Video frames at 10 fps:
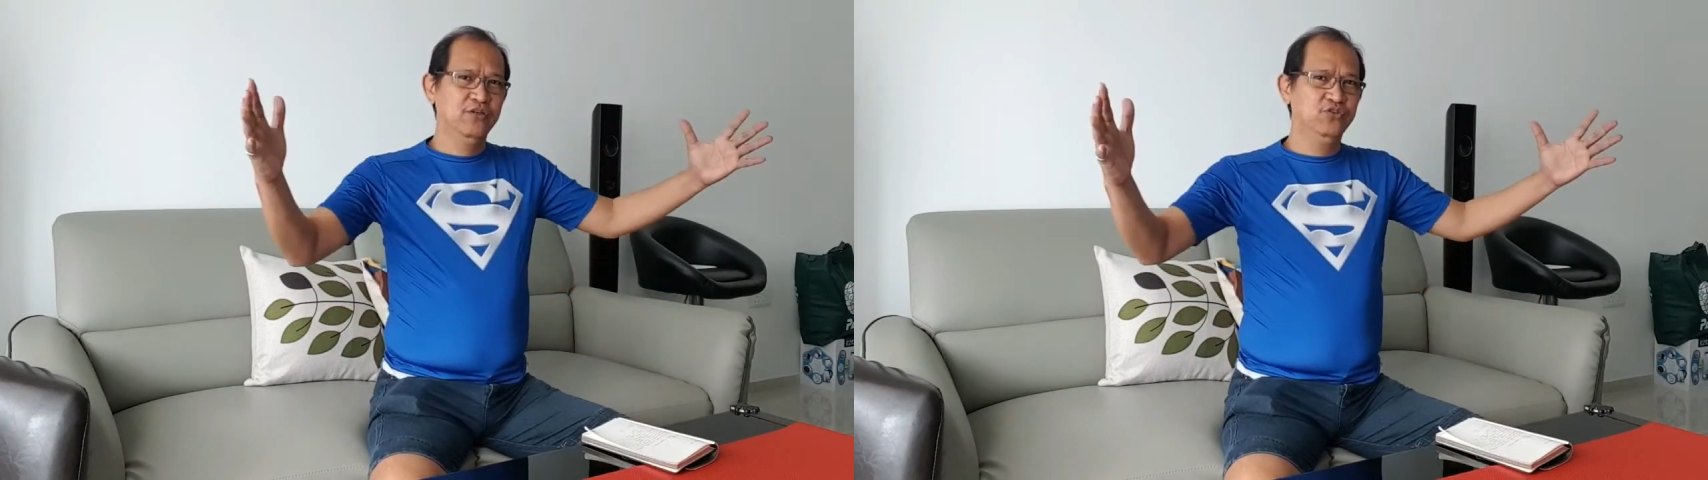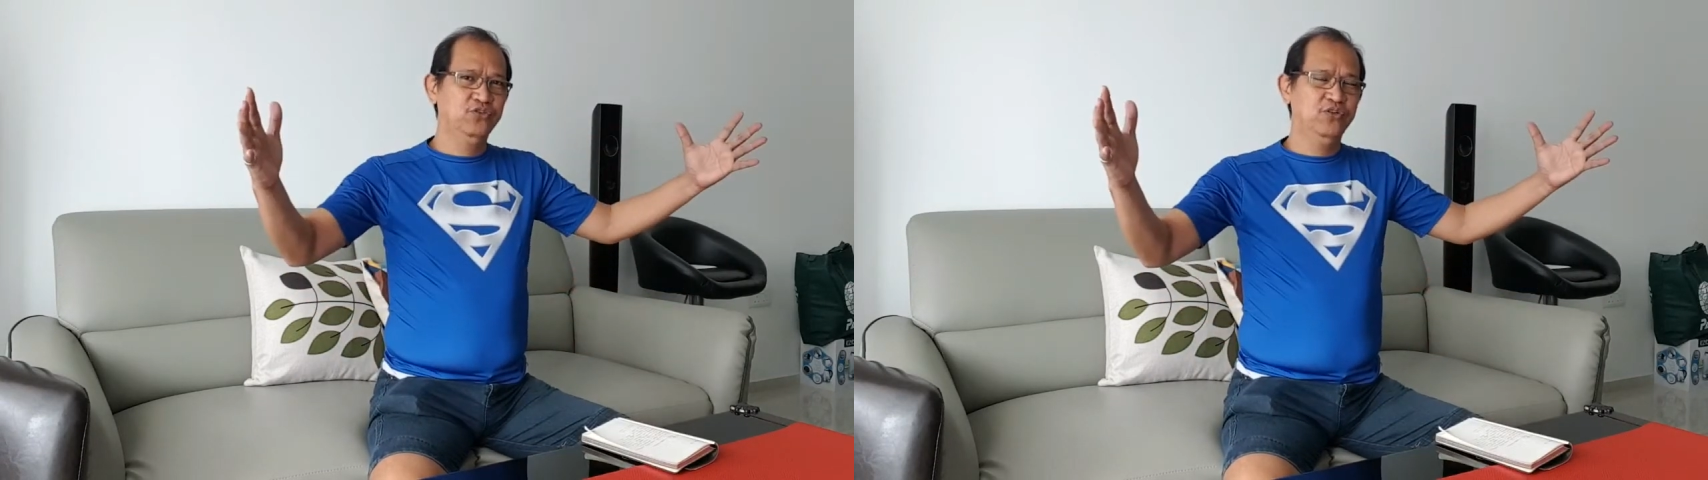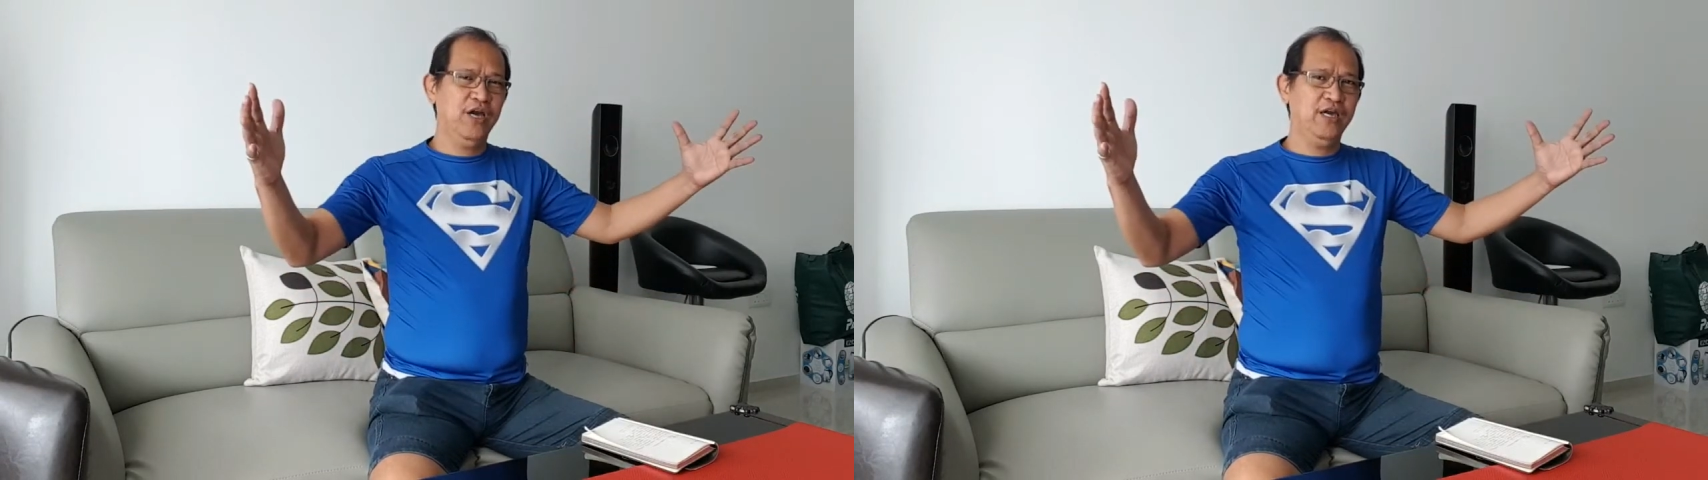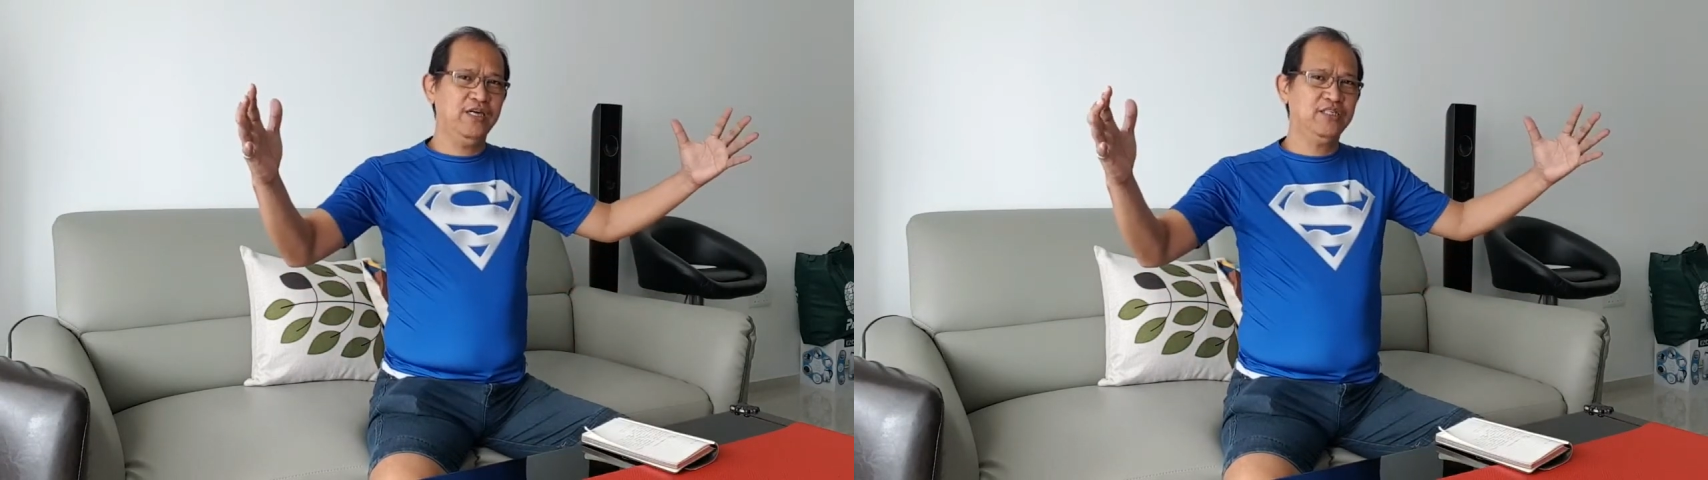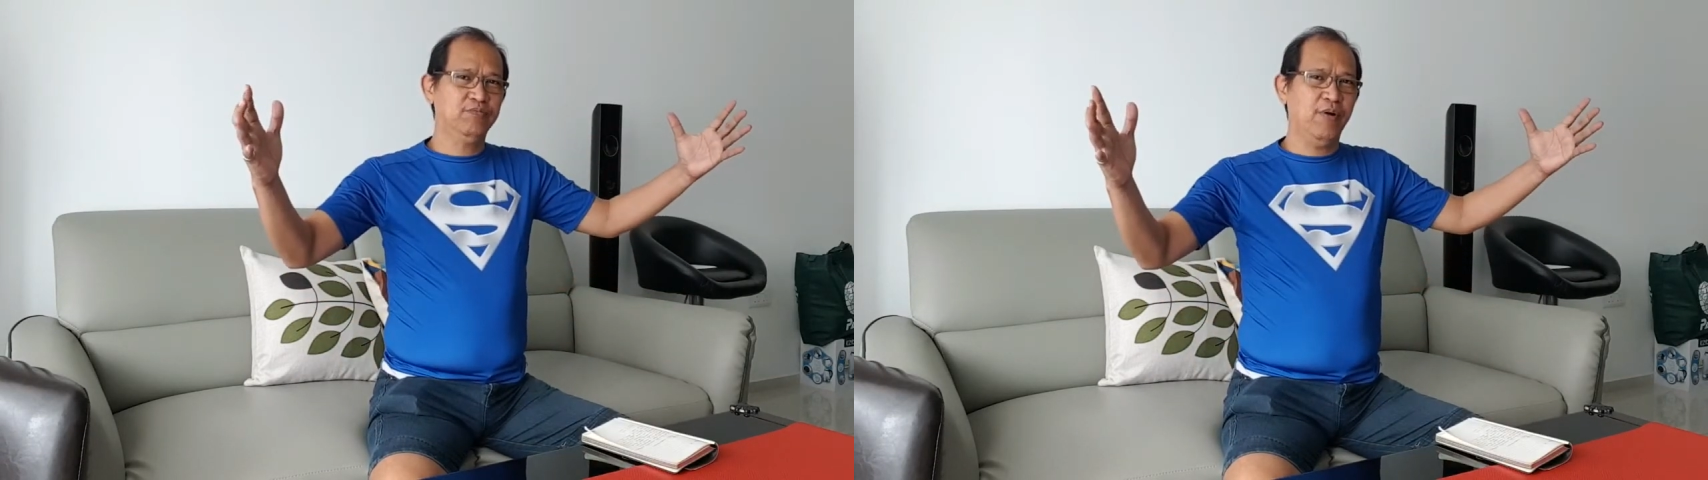today is